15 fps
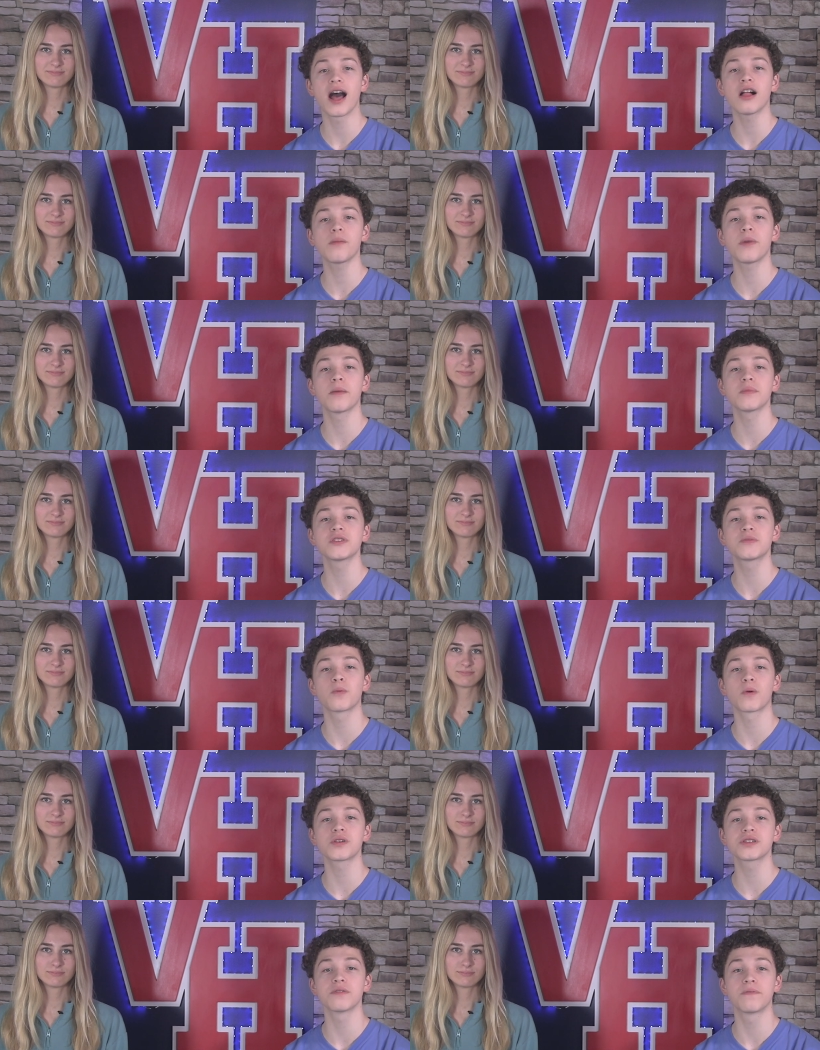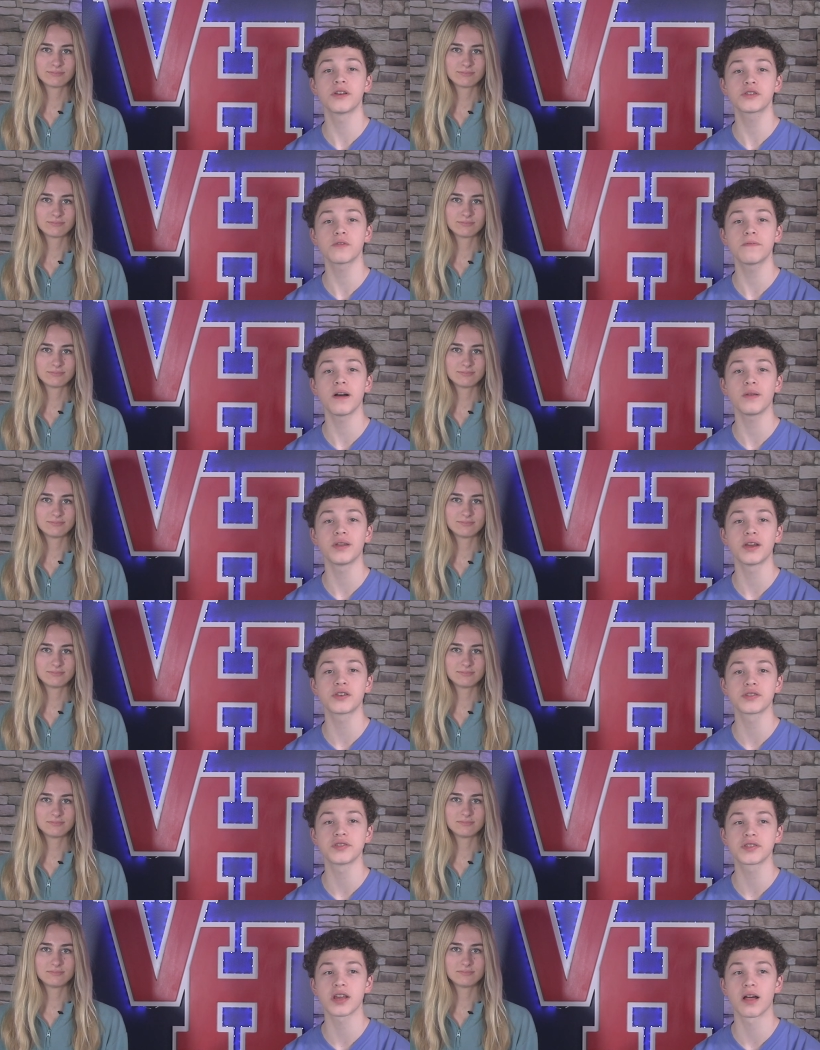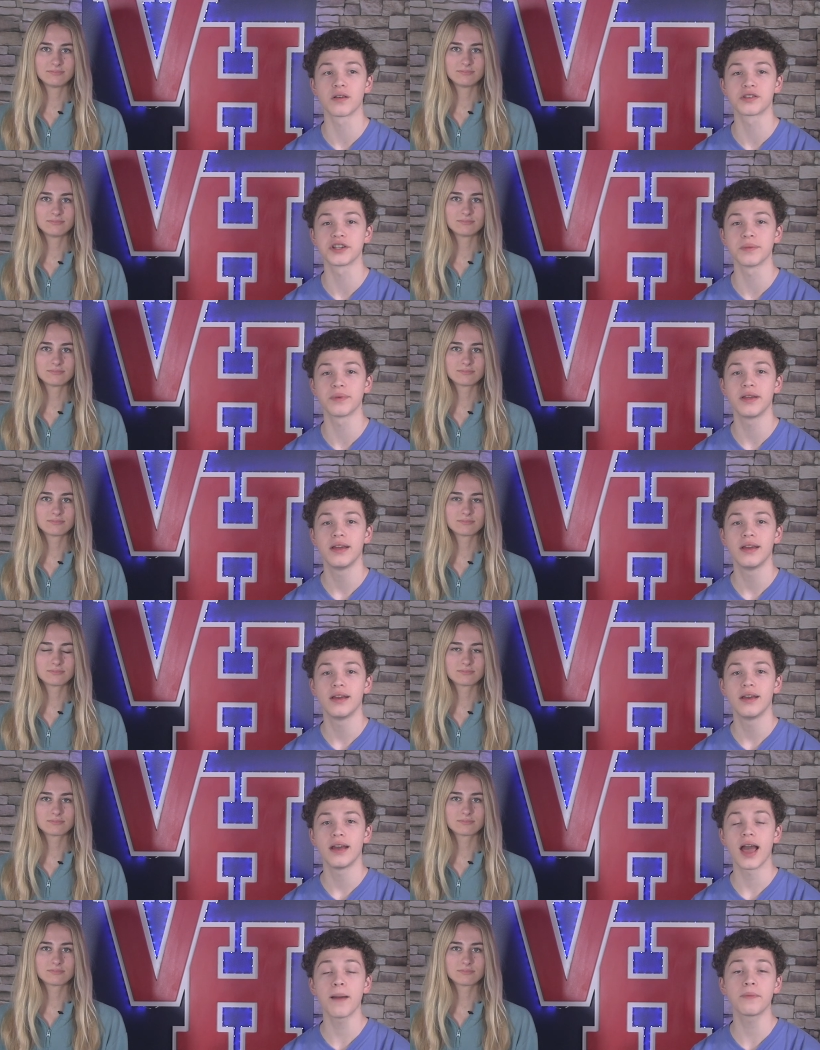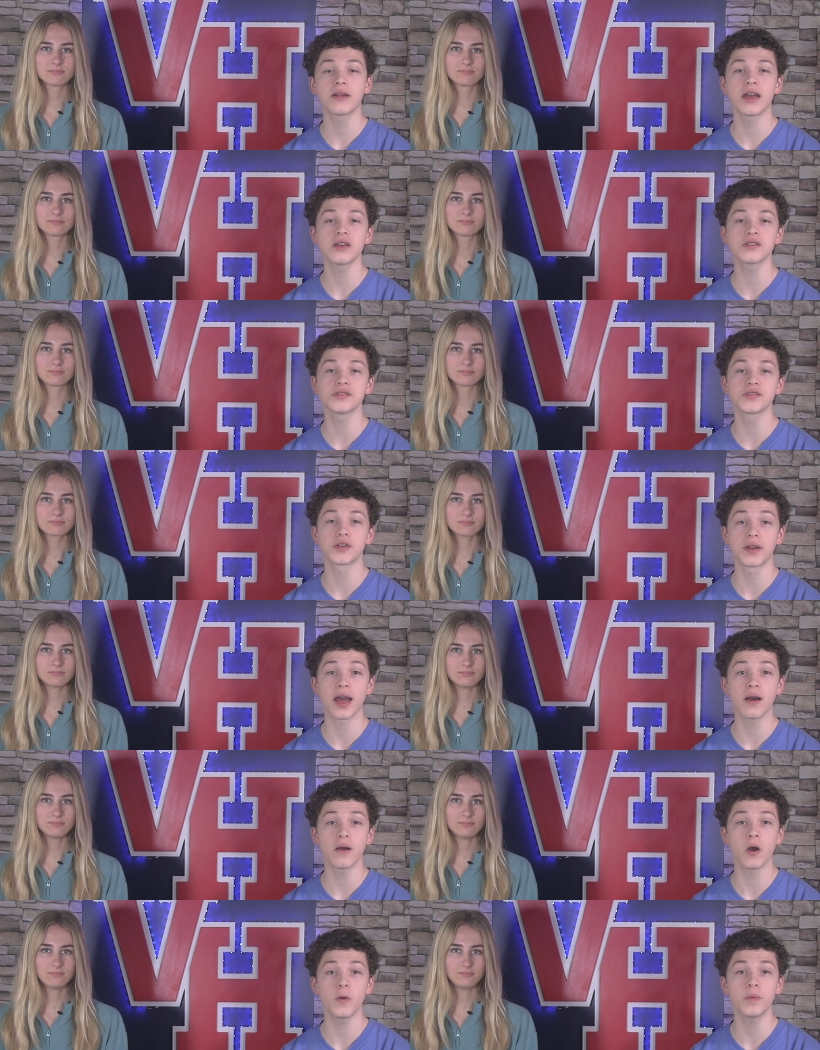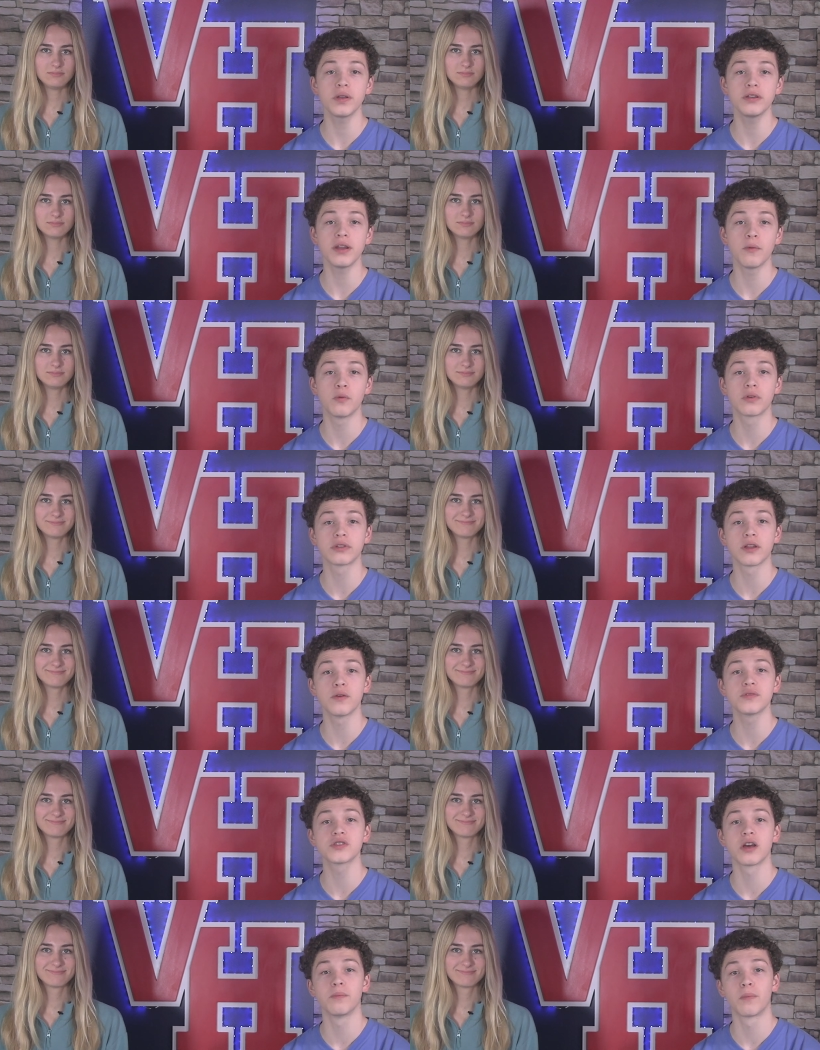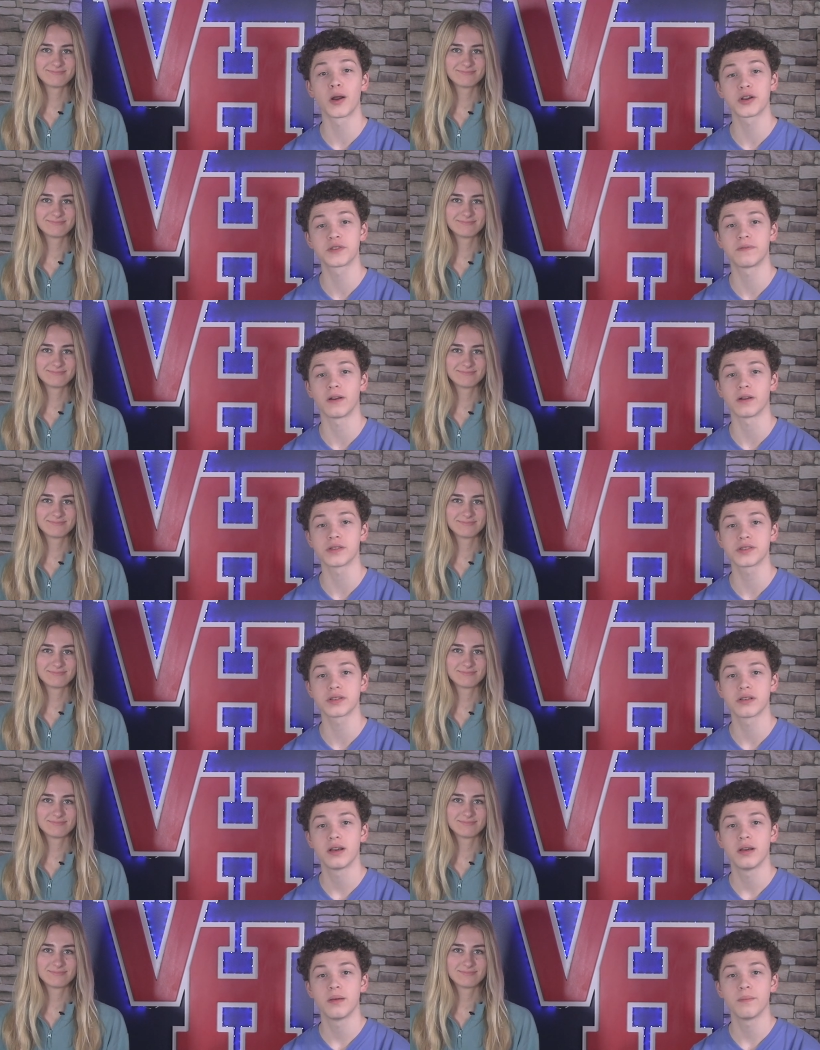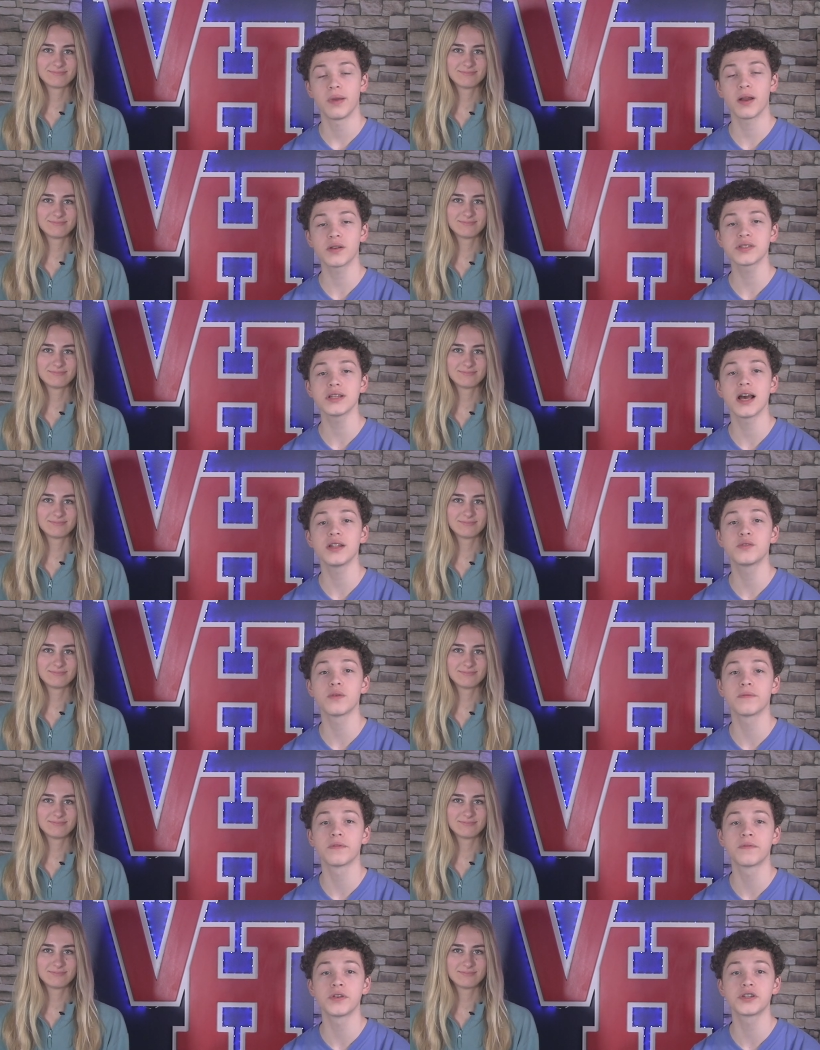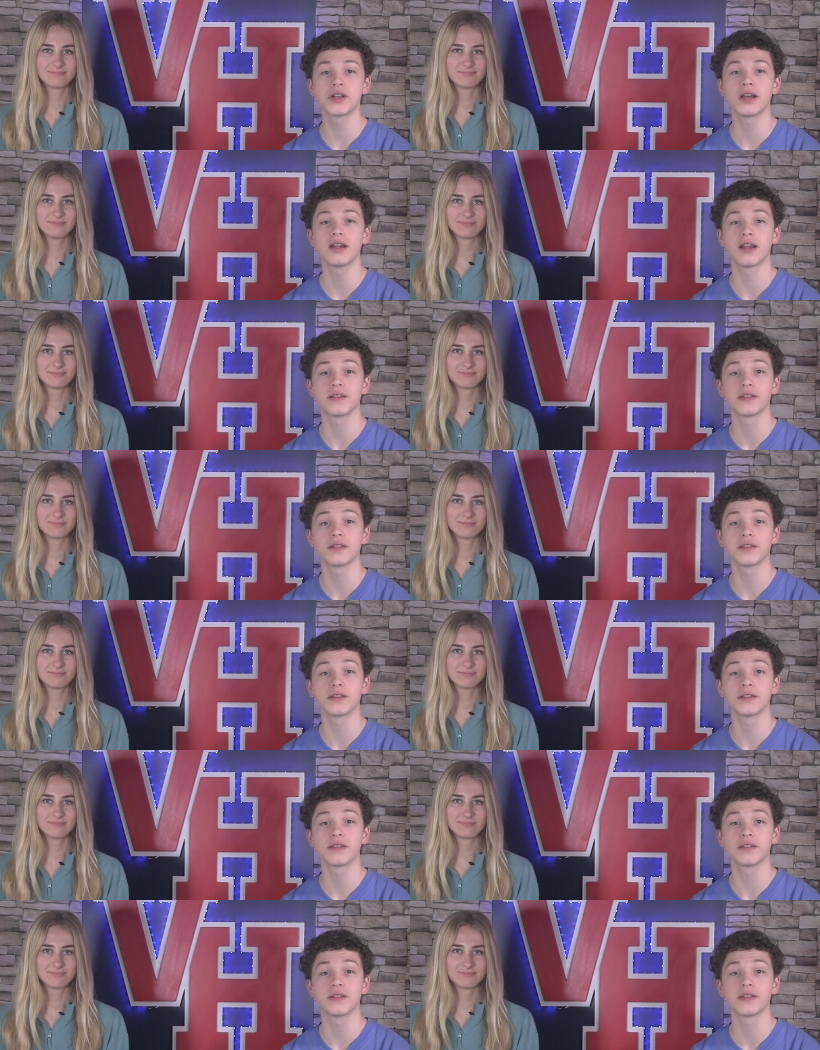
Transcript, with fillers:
Speaker 1: Alabama Sports Official Foundation Scholarship. Applications are now open and will close on March 1st. Parents had to have officiated